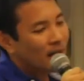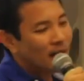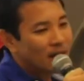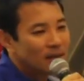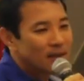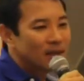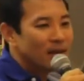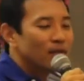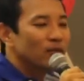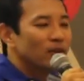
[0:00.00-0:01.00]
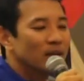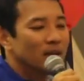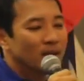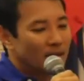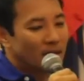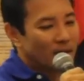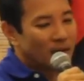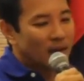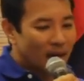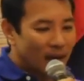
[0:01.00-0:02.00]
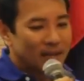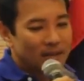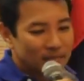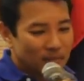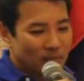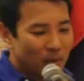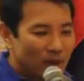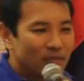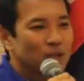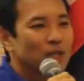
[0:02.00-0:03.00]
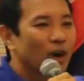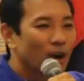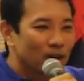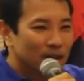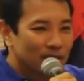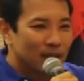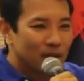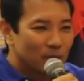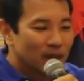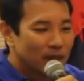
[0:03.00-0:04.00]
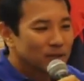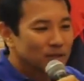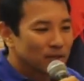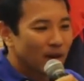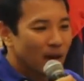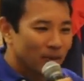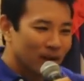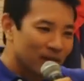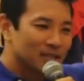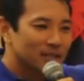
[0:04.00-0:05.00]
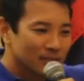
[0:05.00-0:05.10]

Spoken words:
And every night we have a chart that we sort of operate on.